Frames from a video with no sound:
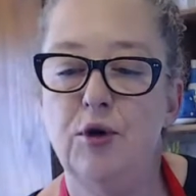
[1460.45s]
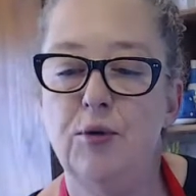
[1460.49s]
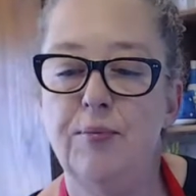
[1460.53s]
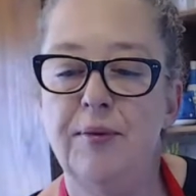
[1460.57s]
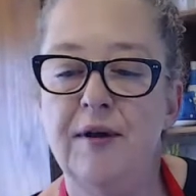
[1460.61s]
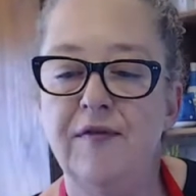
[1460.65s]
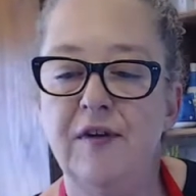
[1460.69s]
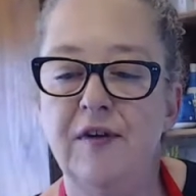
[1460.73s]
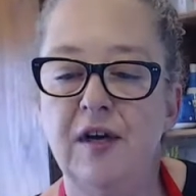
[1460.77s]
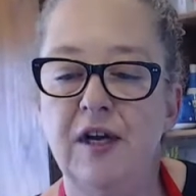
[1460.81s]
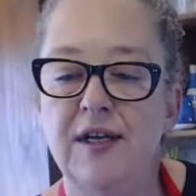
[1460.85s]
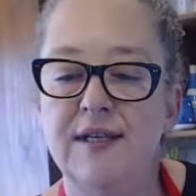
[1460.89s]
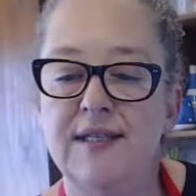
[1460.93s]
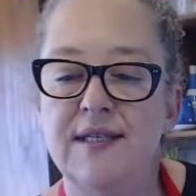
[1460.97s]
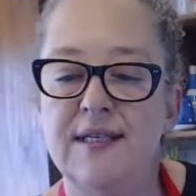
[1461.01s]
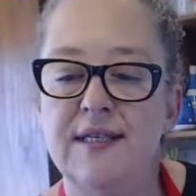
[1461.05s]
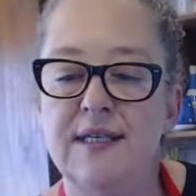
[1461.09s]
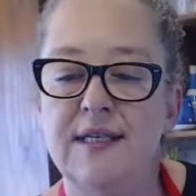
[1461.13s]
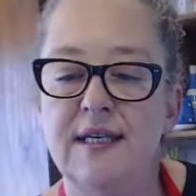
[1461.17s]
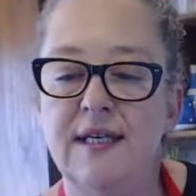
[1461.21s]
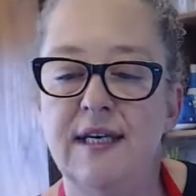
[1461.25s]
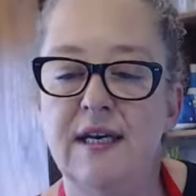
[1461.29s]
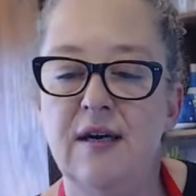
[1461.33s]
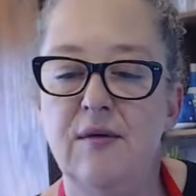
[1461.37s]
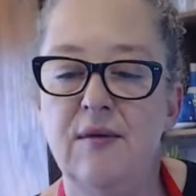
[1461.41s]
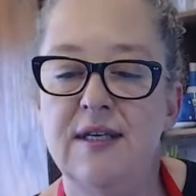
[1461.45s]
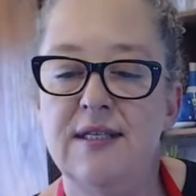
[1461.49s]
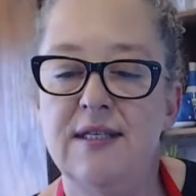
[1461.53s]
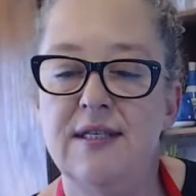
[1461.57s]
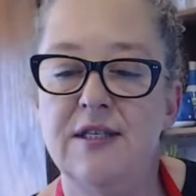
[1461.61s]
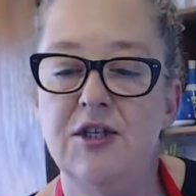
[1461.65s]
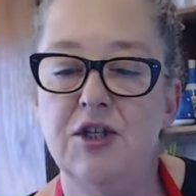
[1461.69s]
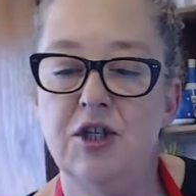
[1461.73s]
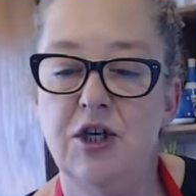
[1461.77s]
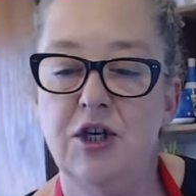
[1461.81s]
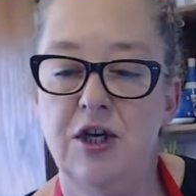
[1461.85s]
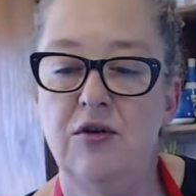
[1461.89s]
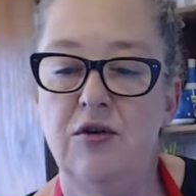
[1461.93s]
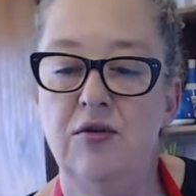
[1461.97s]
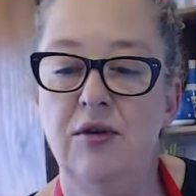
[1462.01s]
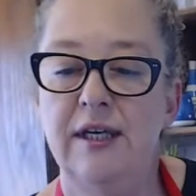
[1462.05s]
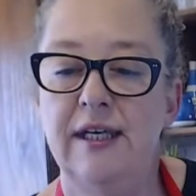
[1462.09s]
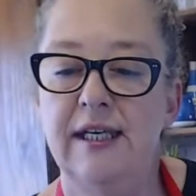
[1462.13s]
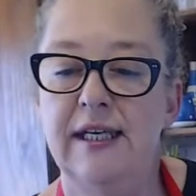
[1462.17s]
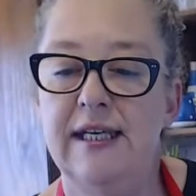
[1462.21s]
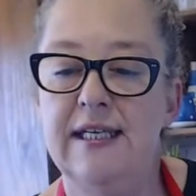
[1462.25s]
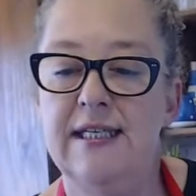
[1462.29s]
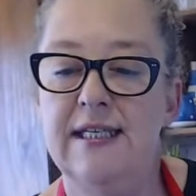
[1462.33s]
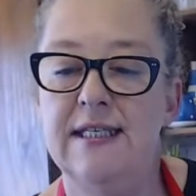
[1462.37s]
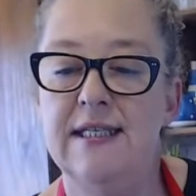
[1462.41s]
Buffalo is a city in Western New York. It
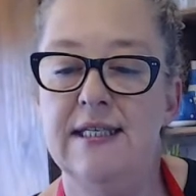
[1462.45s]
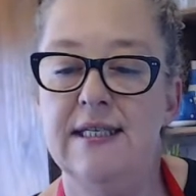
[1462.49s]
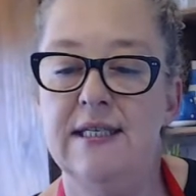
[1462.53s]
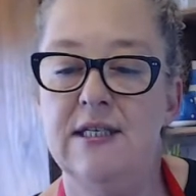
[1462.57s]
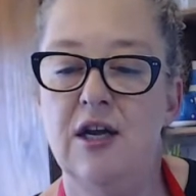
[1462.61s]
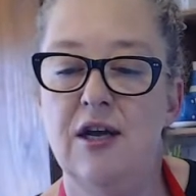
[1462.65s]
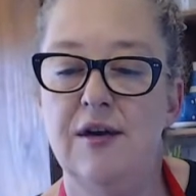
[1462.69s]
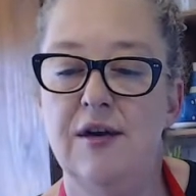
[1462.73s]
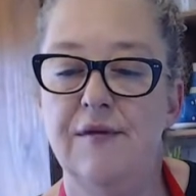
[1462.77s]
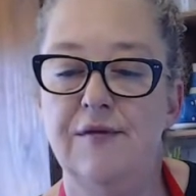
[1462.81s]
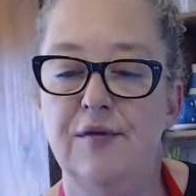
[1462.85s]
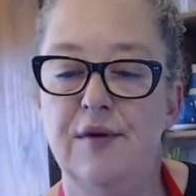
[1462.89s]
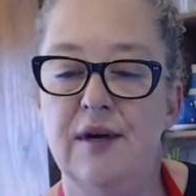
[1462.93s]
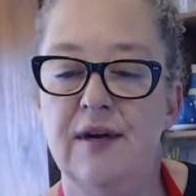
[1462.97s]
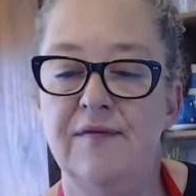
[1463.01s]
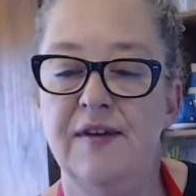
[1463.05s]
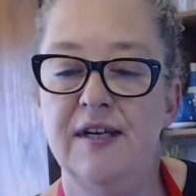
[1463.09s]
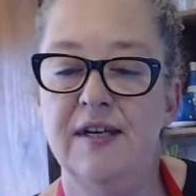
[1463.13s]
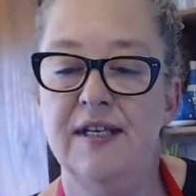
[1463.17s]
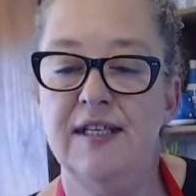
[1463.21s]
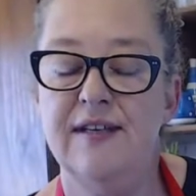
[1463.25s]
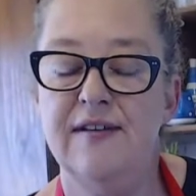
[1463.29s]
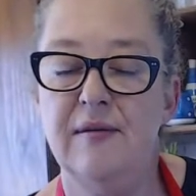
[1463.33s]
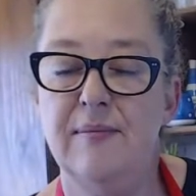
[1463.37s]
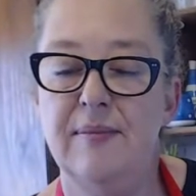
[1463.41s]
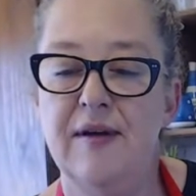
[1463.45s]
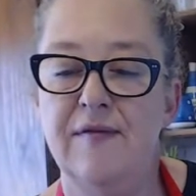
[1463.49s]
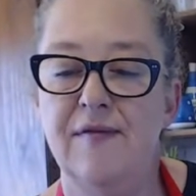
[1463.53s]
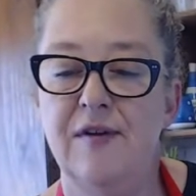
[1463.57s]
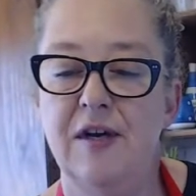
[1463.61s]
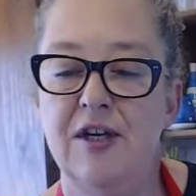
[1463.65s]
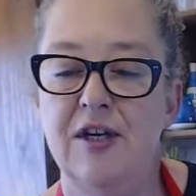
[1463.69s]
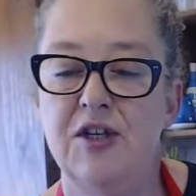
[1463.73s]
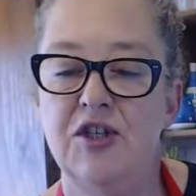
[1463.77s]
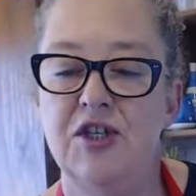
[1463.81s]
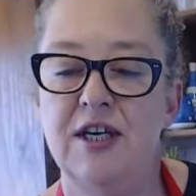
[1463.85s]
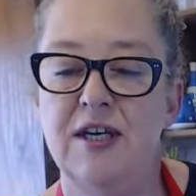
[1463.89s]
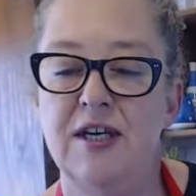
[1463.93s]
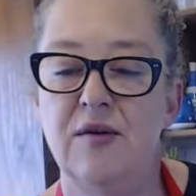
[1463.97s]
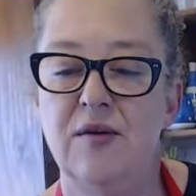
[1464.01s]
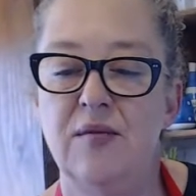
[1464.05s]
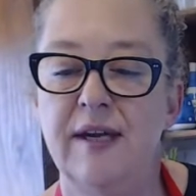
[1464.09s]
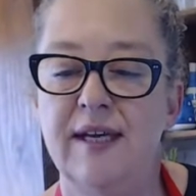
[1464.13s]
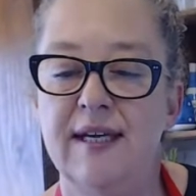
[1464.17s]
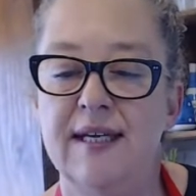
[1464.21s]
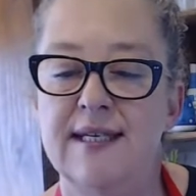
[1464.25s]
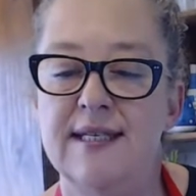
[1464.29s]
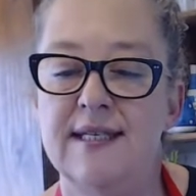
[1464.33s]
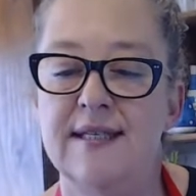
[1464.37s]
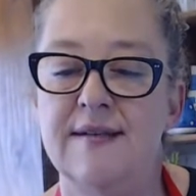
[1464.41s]
is known for inventing the buffalo chicken
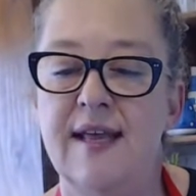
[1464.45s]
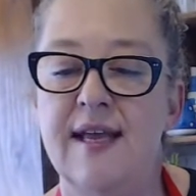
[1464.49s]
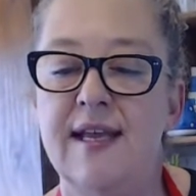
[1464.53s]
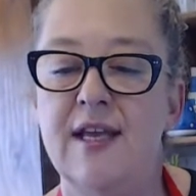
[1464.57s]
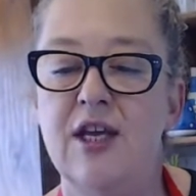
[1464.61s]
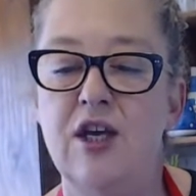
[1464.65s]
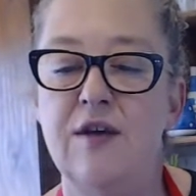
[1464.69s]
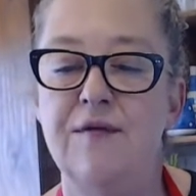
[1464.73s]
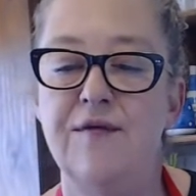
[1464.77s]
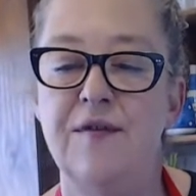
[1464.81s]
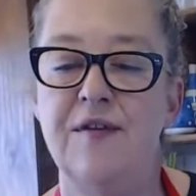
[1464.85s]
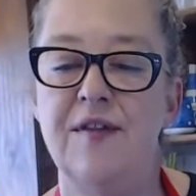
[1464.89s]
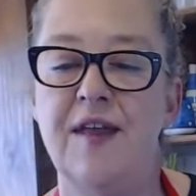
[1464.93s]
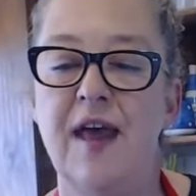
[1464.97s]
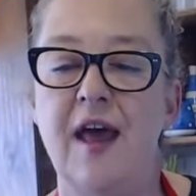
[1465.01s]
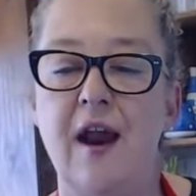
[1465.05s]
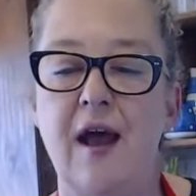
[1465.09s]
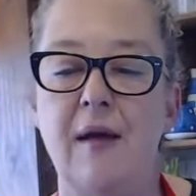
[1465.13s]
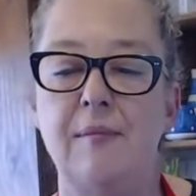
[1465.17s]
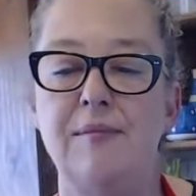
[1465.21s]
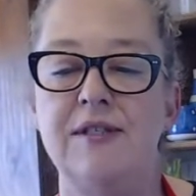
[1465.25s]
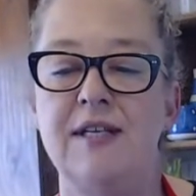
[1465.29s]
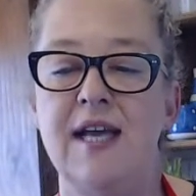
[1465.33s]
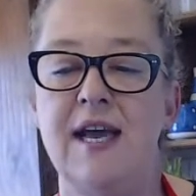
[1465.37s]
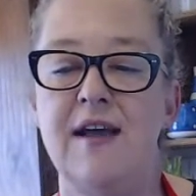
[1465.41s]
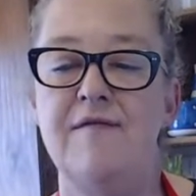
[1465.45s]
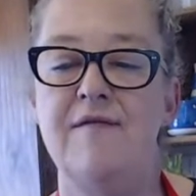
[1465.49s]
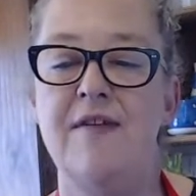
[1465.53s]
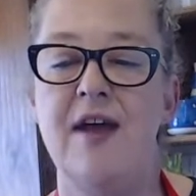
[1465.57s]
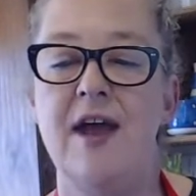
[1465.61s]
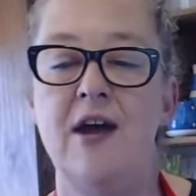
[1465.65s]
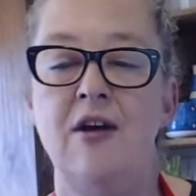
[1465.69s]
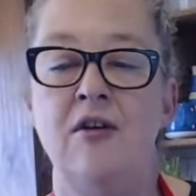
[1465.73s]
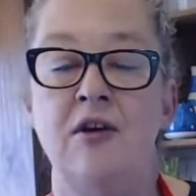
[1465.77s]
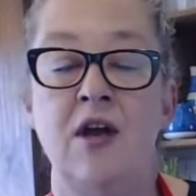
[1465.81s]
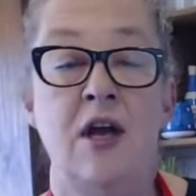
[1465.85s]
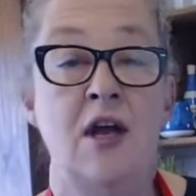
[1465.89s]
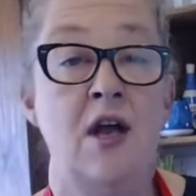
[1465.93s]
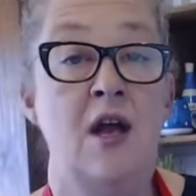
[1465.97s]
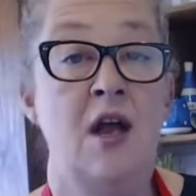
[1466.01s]
wings. Thank you for that update, Val.